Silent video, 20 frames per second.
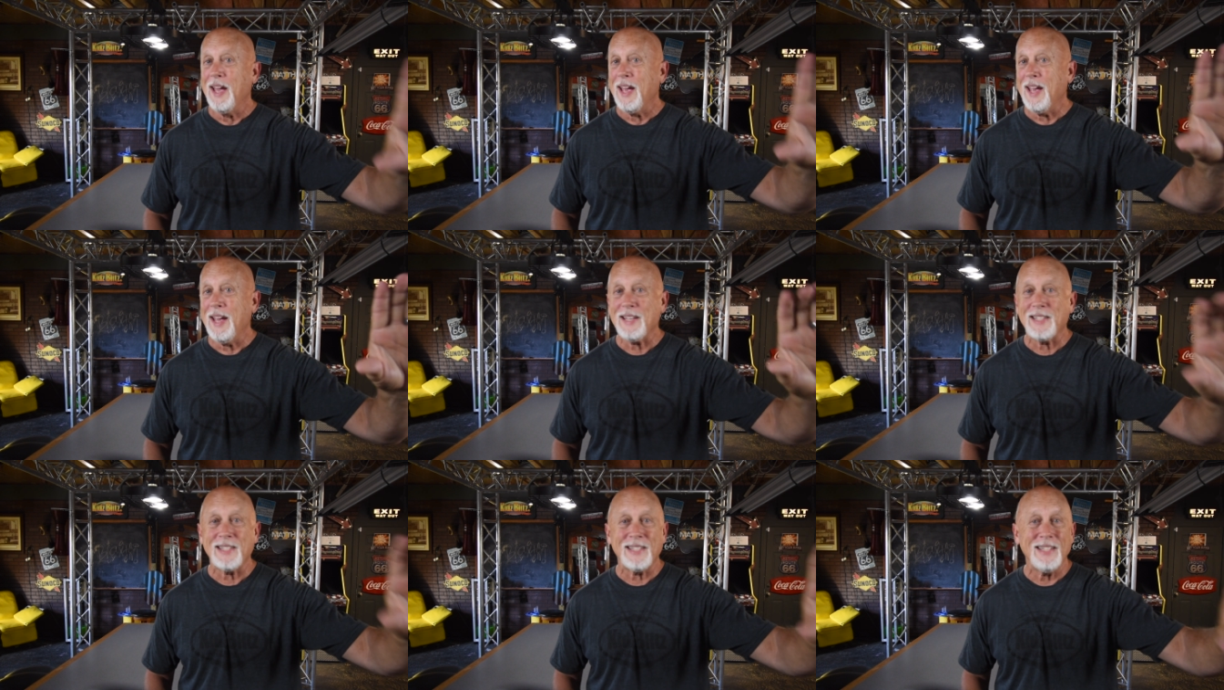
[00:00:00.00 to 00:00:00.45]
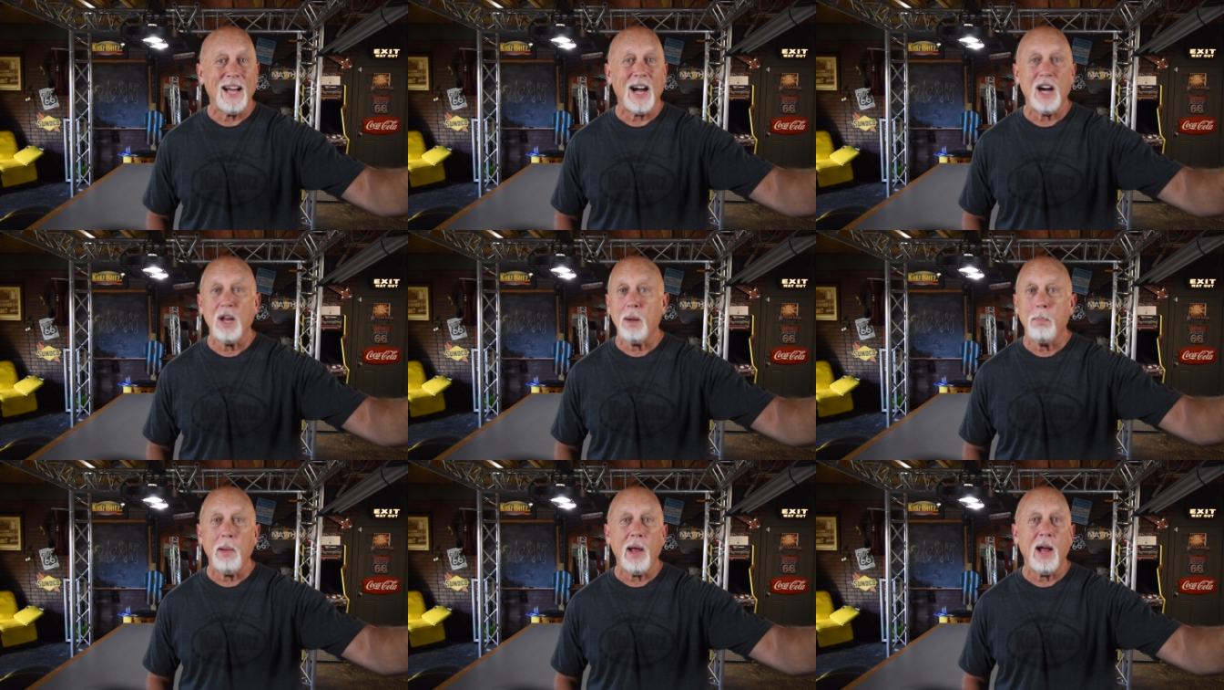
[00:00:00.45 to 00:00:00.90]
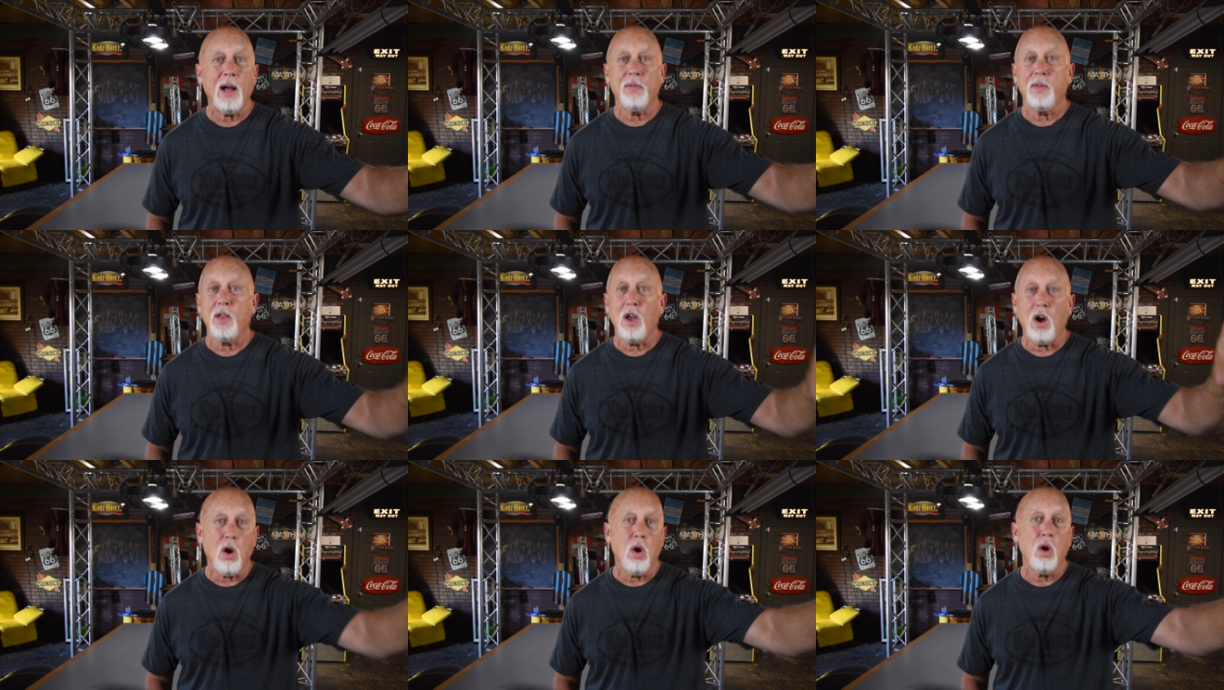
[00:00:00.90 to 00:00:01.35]
it's not about
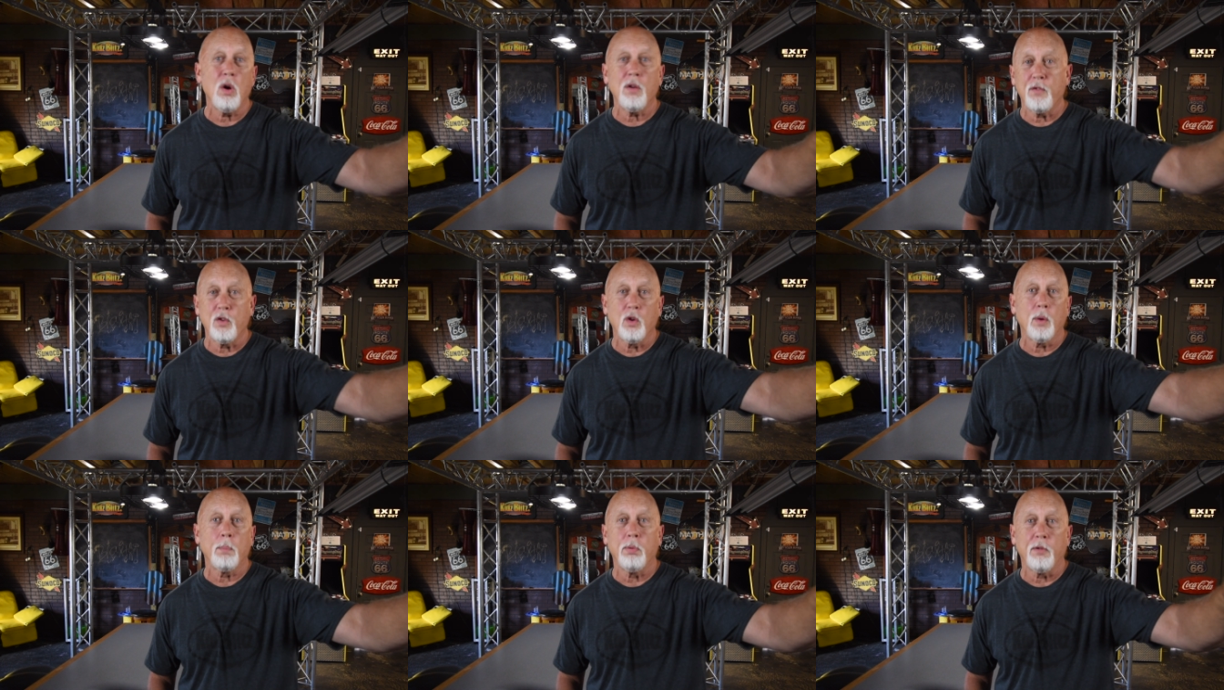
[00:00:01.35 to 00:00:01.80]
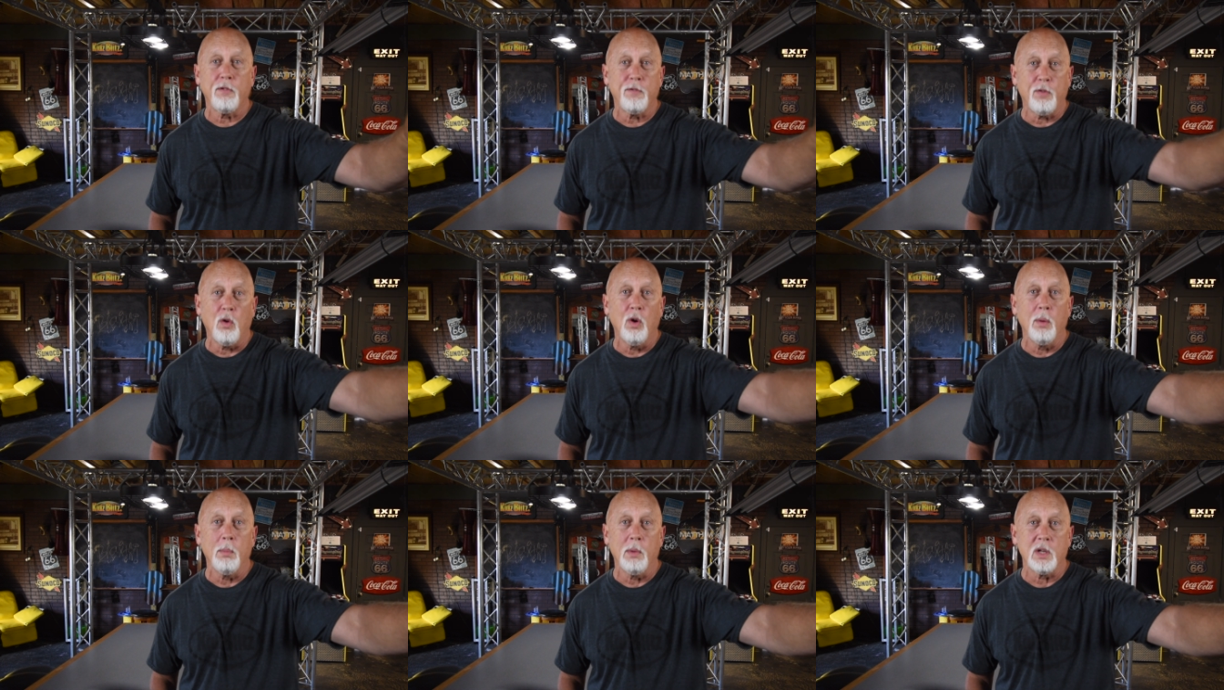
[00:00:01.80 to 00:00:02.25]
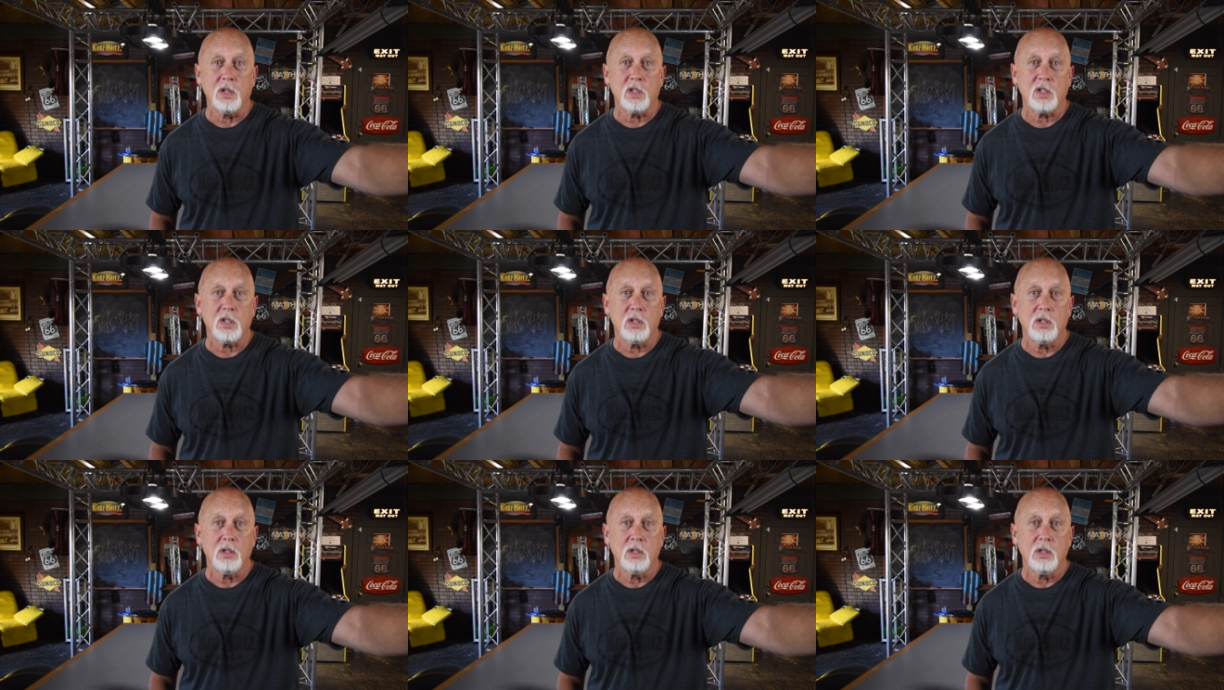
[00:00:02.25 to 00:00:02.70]
the art of your
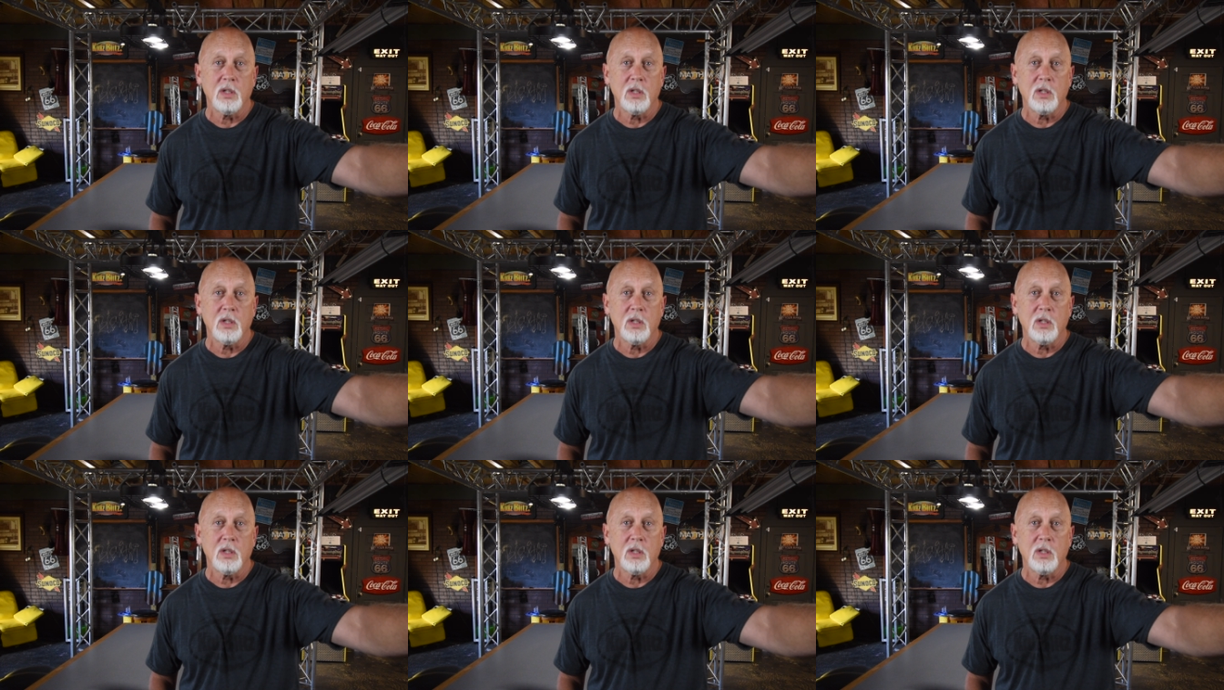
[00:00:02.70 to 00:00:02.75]
performance.